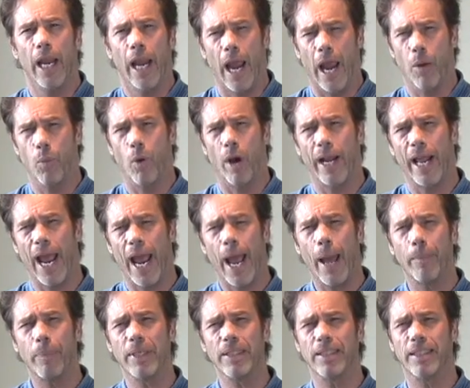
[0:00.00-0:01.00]
And what
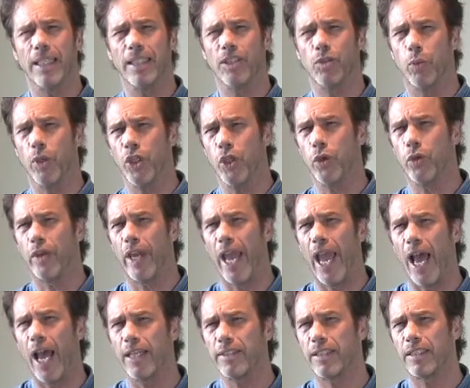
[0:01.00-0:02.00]
happens is when you
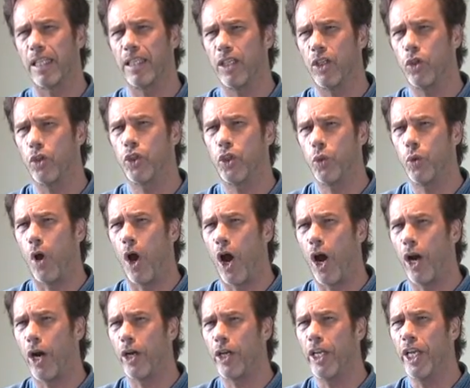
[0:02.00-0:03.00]
cast a little too
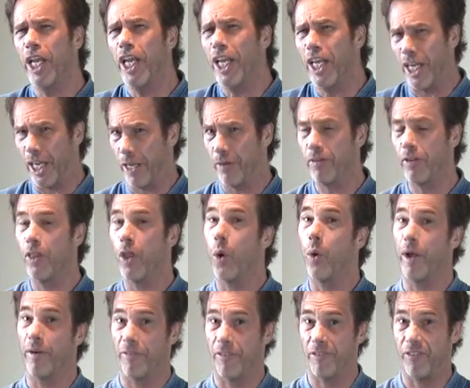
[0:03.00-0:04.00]
hard, even
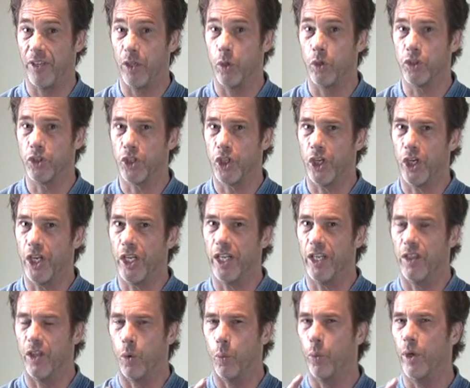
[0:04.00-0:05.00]
though it feels good
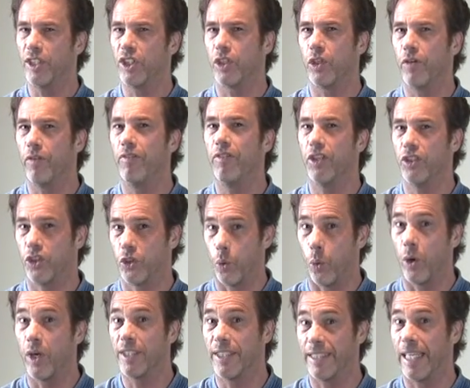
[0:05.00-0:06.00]
and the whistle of the
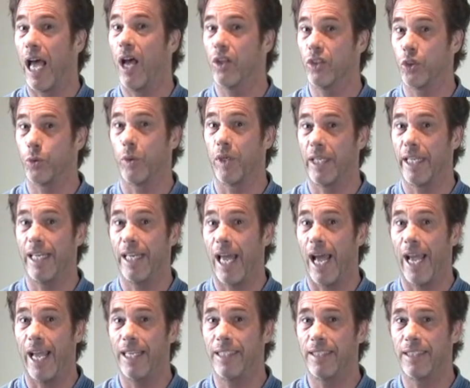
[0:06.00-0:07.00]
sword sounds really
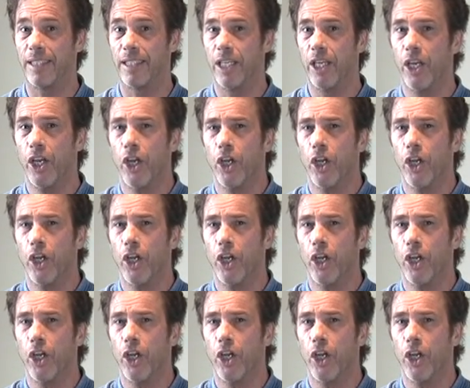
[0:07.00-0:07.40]
nice,